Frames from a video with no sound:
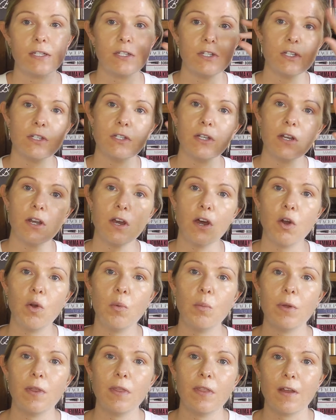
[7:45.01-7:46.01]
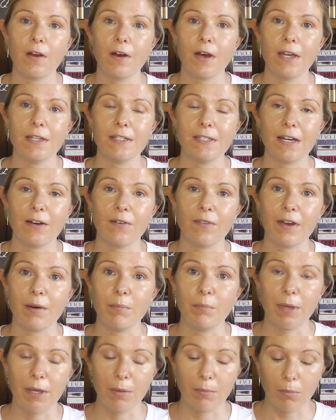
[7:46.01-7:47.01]
it's just going to open the eyes out
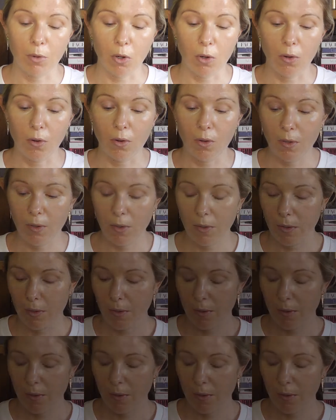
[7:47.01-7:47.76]
that bit more.